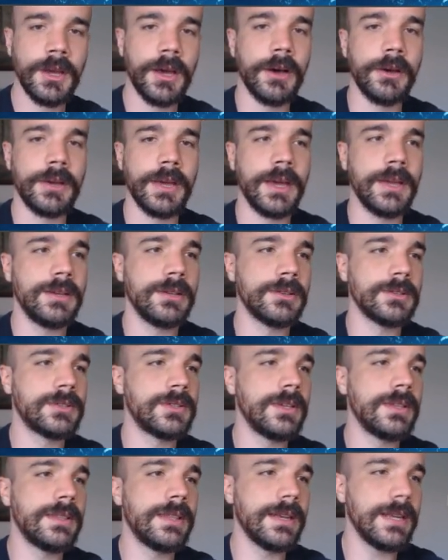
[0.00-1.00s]
okay, and you'll
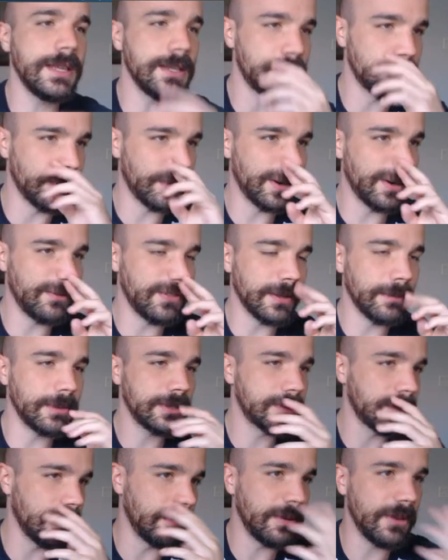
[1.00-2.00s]
see that each one of them
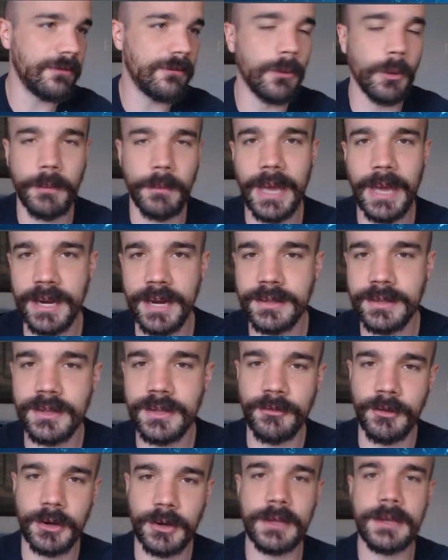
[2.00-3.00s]
is going to be formatted
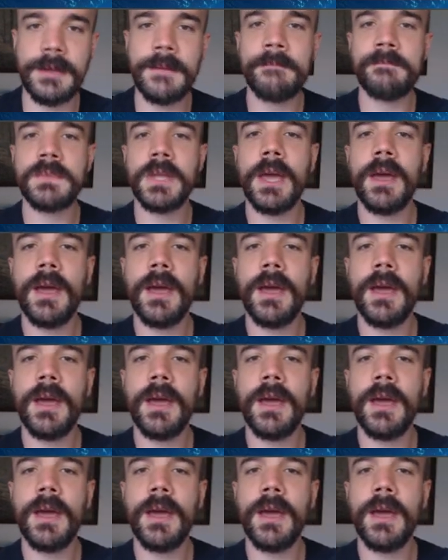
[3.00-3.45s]
differently.